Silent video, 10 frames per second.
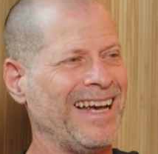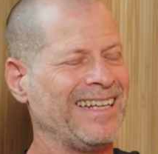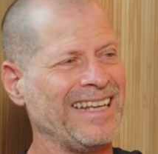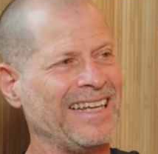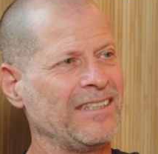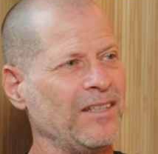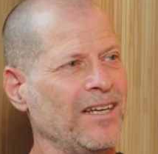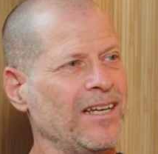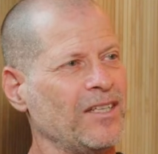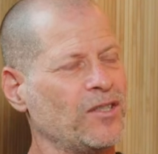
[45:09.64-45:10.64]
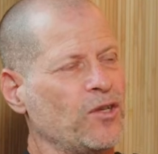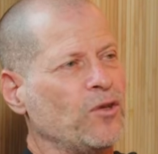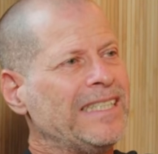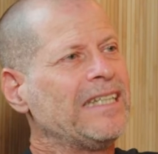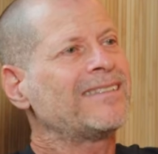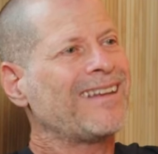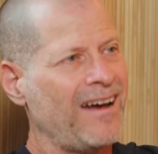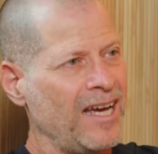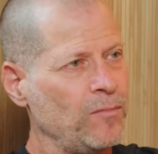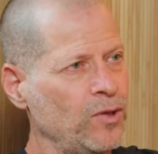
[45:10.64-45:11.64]
and then so you need a
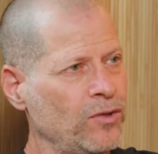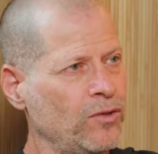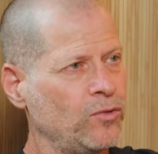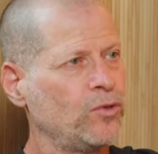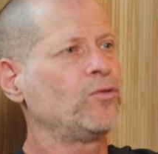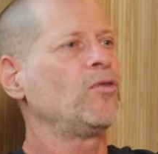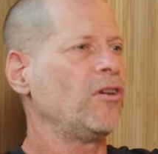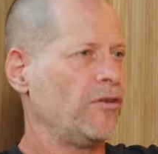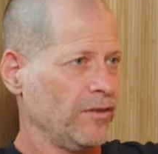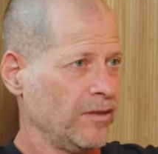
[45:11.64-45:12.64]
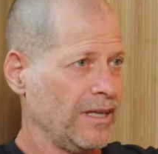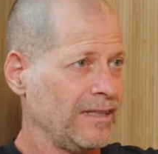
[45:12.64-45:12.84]
time to learn.